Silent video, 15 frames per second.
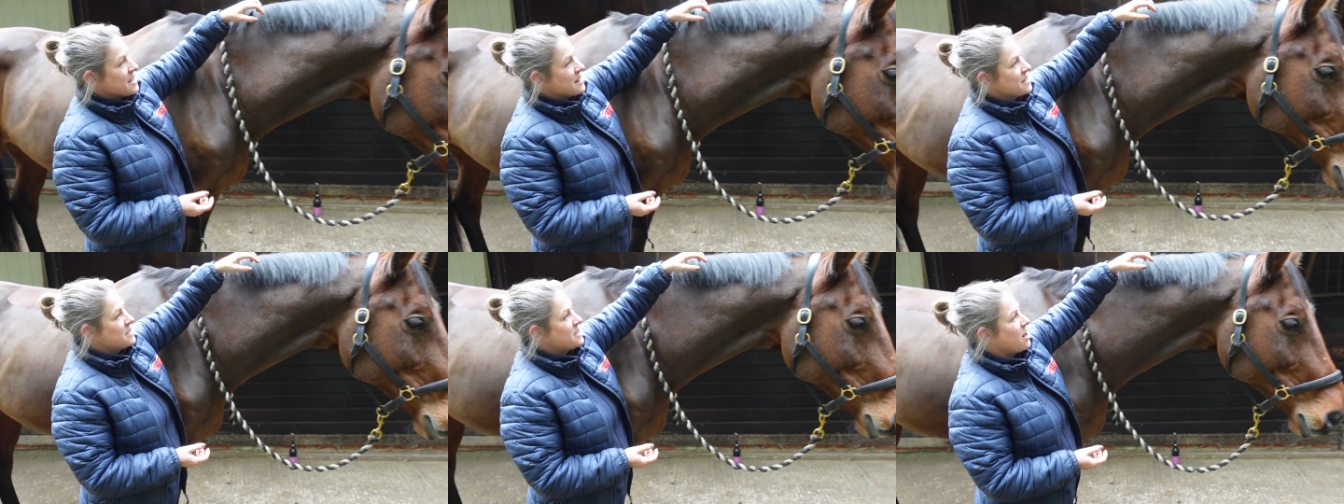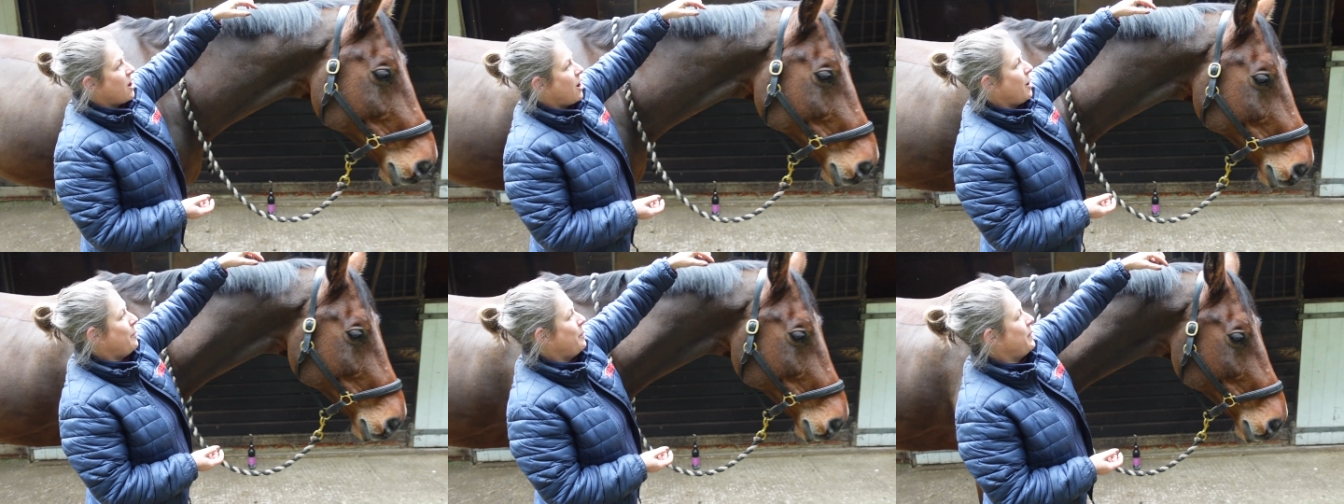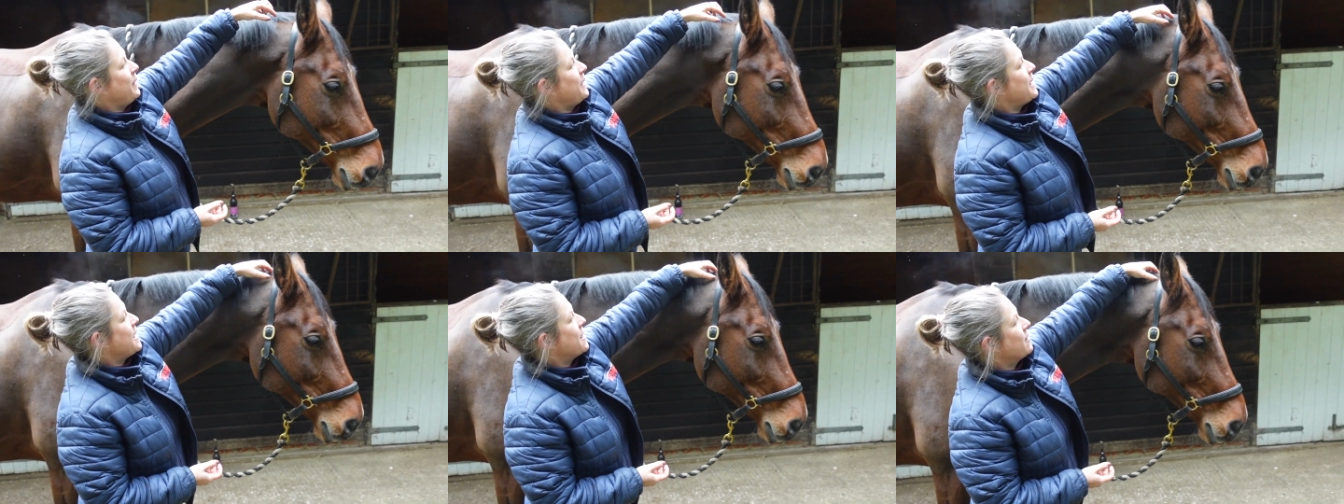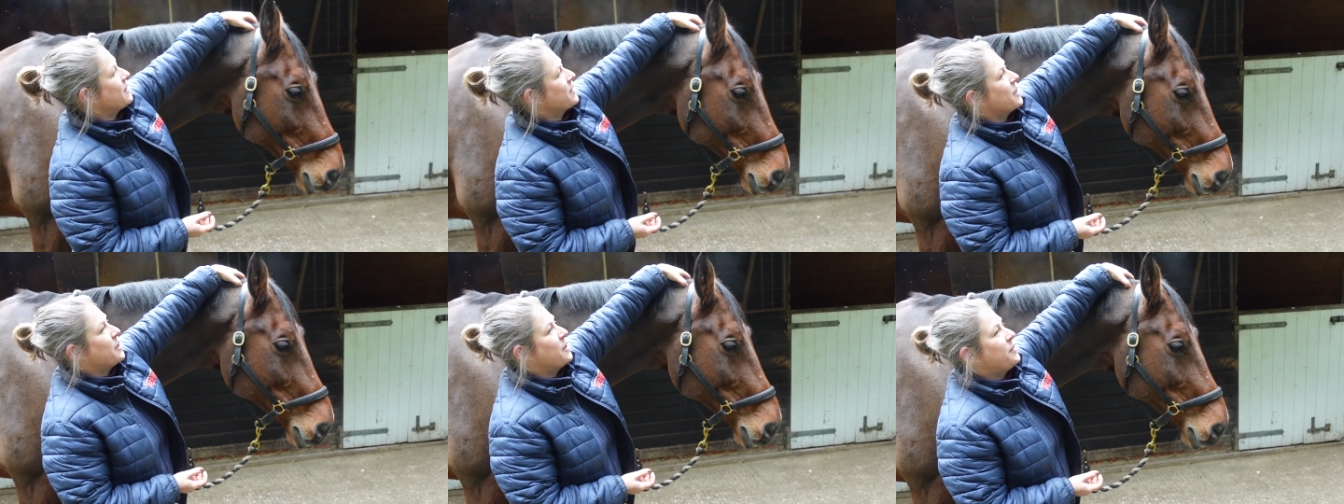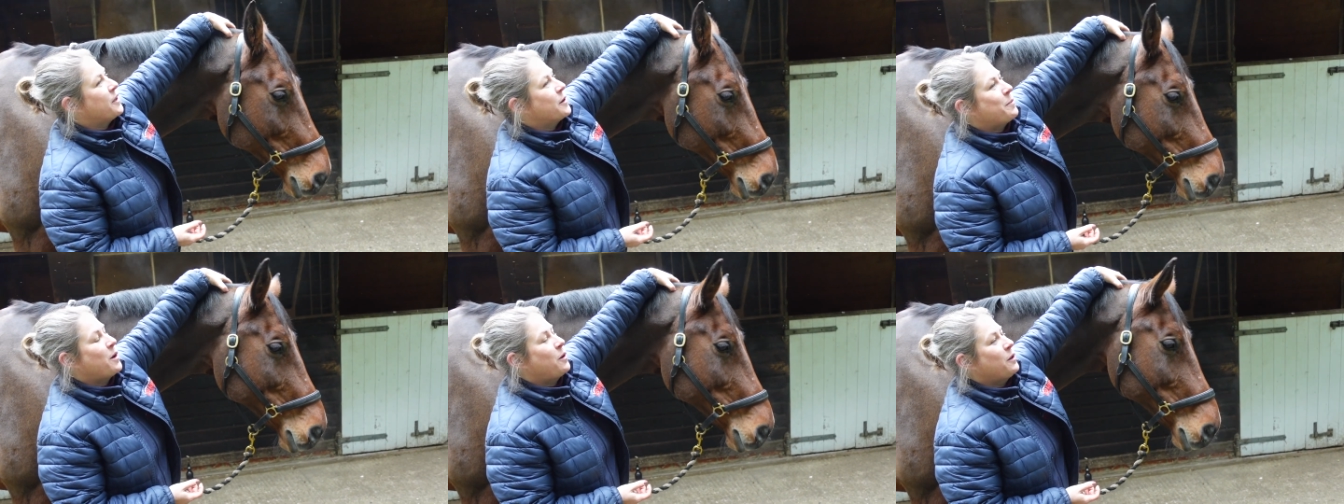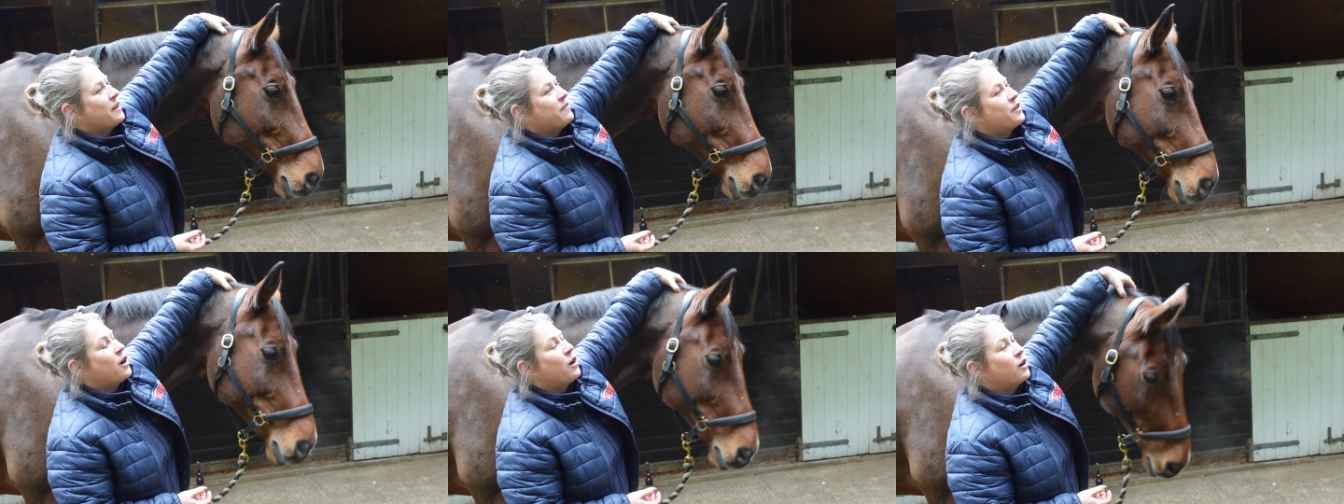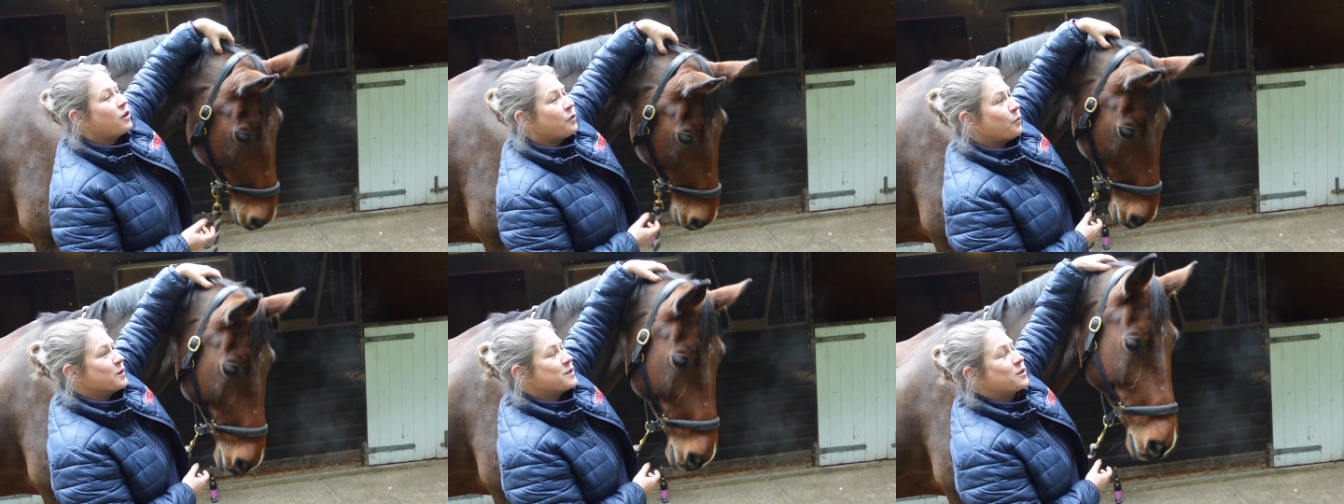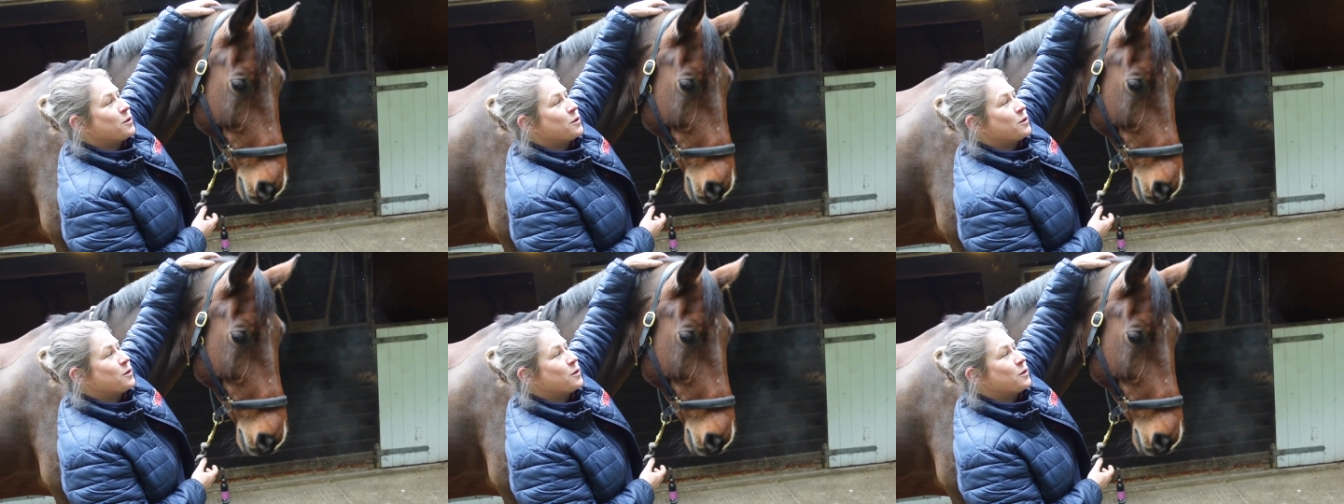at the top here at their pole, they've got what's